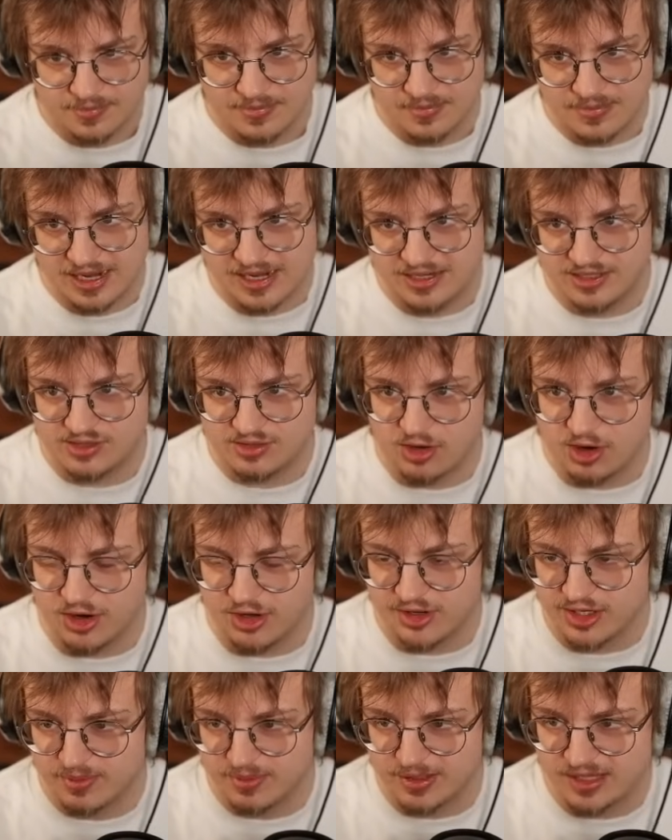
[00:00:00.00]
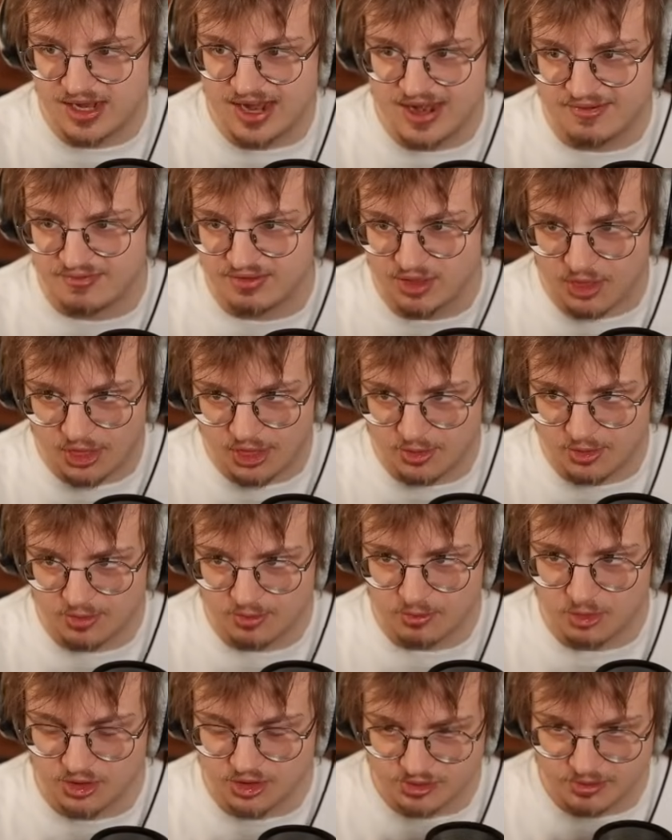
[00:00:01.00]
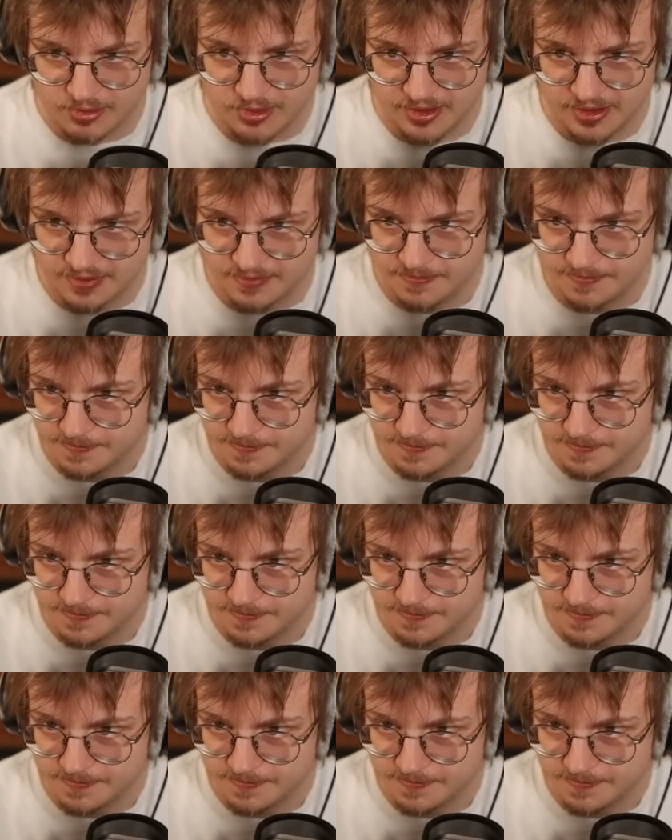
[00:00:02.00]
It's arguably not even the third worst one.